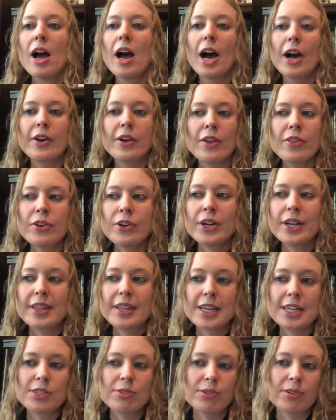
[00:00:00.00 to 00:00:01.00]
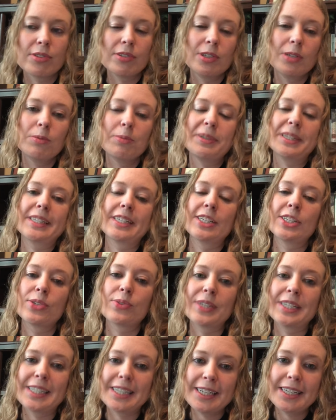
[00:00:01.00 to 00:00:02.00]
Another good thing to include would be
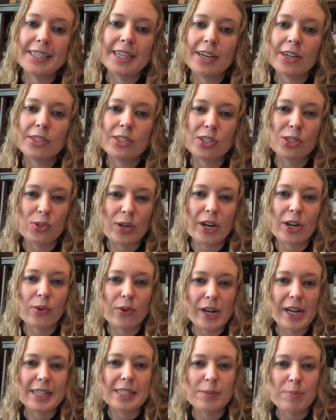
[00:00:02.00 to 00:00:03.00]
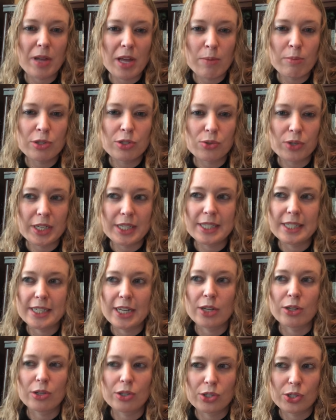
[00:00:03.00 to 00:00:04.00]
sensory details to try to create some imagery to
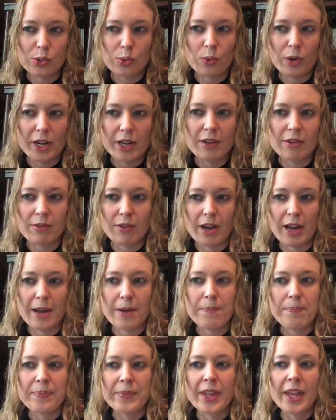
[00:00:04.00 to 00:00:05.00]
tell your story, okay?